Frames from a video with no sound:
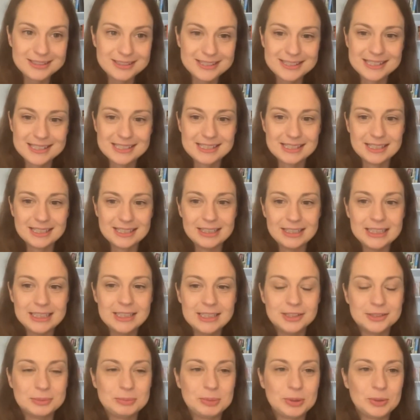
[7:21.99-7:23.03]
This is
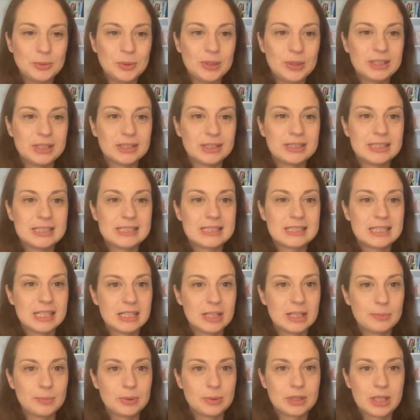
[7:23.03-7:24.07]
illegal, but whether these
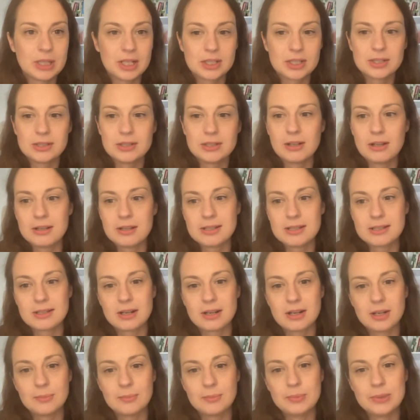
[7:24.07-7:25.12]
data protection laws
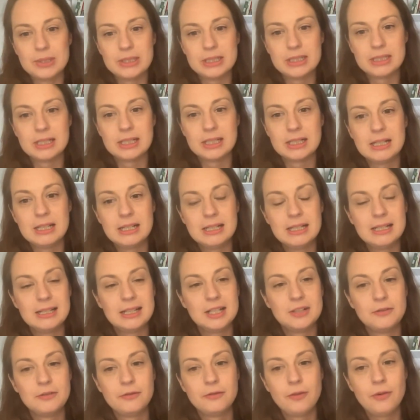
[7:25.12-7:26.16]
are being
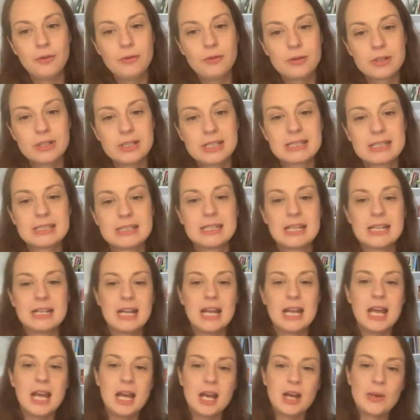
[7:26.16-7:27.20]
enforced and
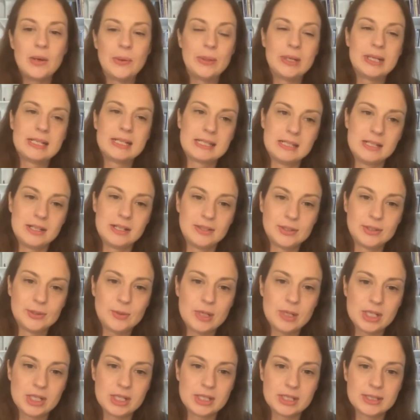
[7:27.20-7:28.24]
how is another
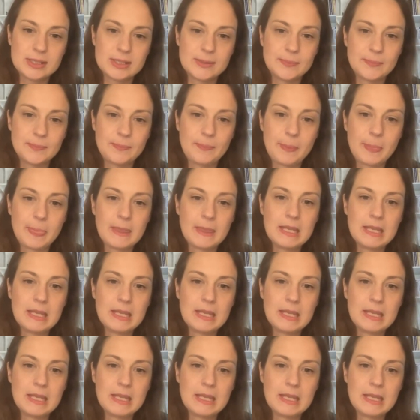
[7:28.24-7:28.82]
question.